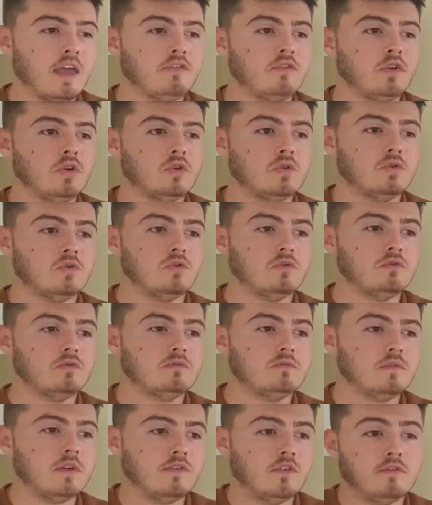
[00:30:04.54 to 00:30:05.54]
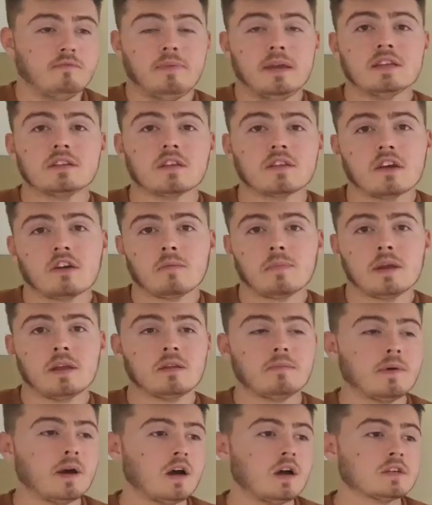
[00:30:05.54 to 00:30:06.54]
if you've been to therapy in
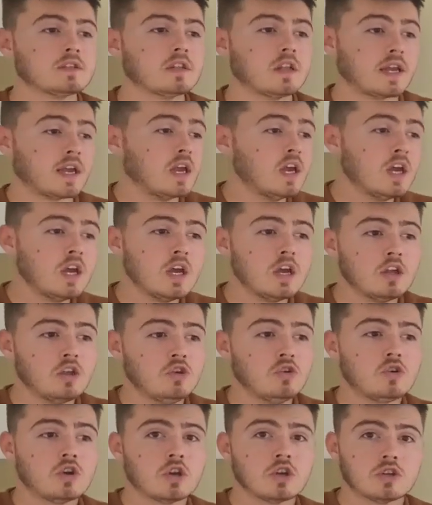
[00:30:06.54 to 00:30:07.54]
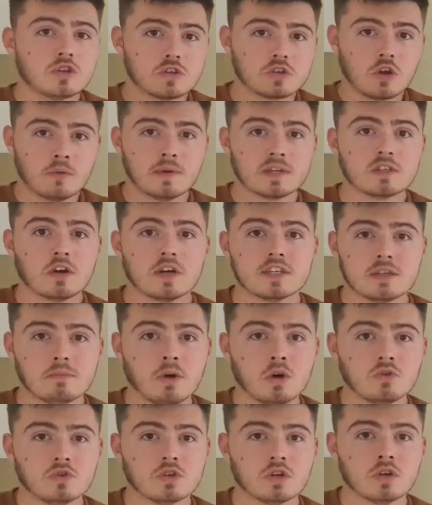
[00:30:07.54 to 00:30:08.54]
the past, like, you can somatize
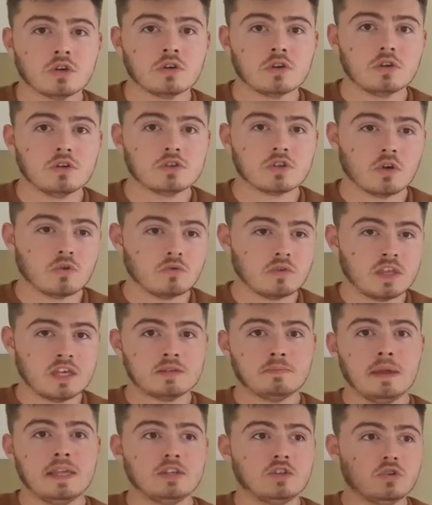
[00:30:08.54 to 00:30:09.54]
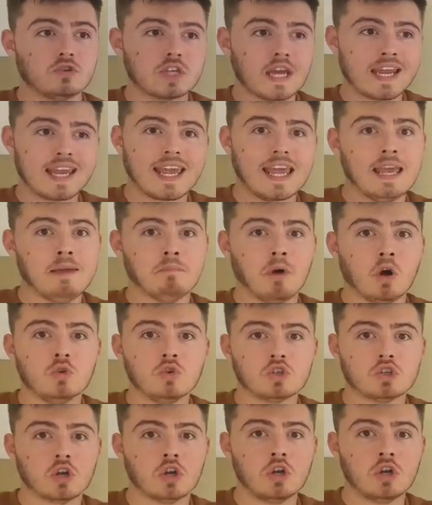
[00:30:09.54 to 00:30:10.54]
emotion. So this means you take
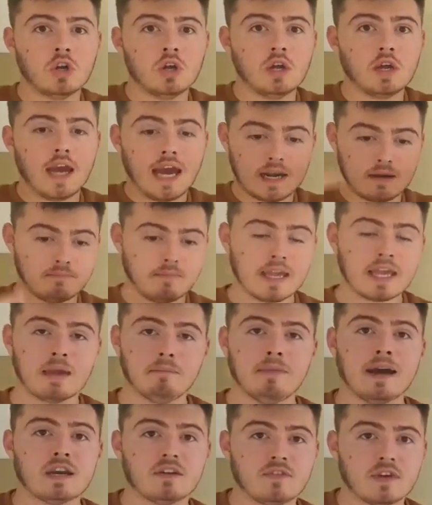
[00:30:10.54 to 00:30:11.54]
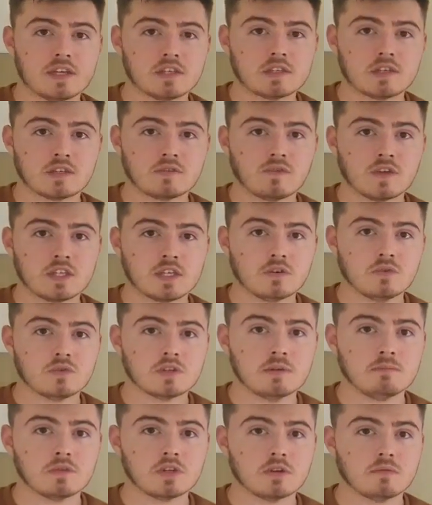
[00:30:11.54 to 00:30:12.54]
emotion and make it manifest as physical
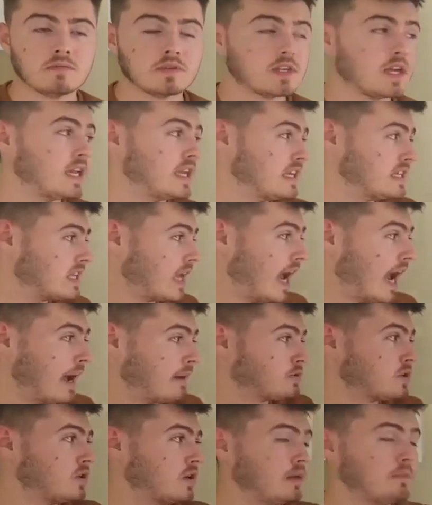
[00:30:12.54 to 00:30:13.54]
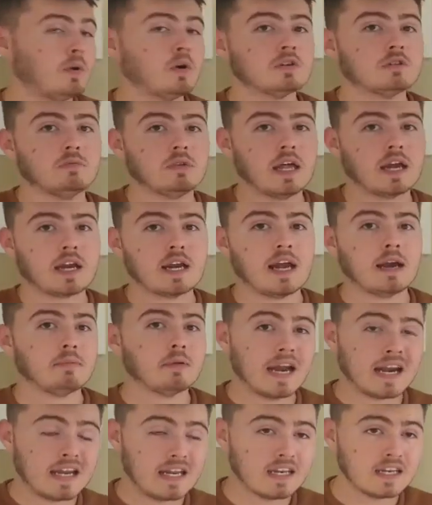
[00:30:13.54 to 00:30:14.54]
symptoms. And it's absolutely possible that can
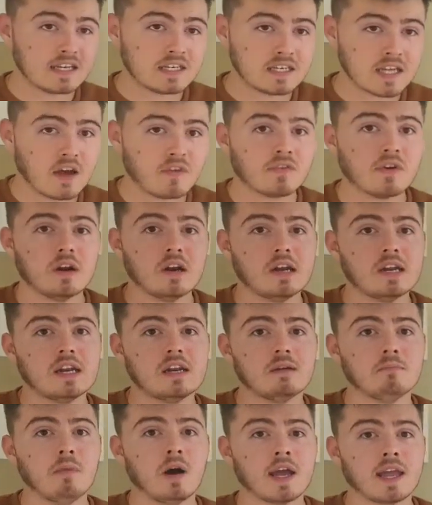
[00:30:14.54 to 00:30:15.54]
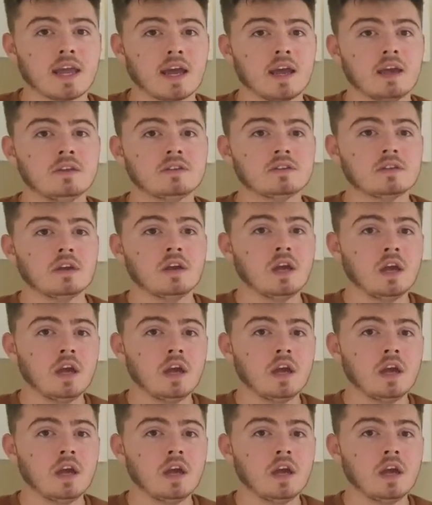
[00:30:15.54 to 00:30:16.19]
happen. And it definitely did in my case.